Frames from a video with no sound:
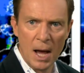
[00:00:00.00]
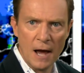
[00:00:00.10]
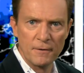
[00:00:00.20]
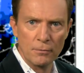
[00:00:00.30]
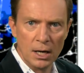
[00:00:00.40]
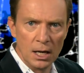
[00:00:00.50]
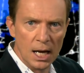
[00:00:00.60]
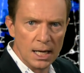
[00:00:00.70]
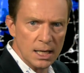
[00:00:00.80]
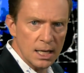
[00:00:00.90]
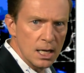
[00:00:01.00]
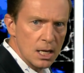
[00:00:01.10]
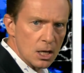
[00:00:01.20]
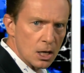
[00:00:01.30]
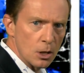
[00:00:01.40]
heavy rain likely
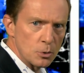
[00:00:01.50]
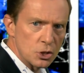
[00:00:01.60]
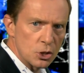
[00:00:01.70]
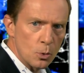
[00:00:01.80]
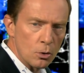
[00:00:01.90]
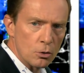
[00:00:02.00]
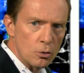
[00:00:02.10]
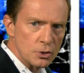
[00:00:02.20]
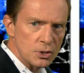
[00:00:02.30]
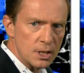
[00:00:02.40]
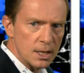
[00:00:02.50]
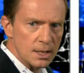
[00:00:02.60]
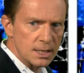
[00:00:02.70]
close to or across the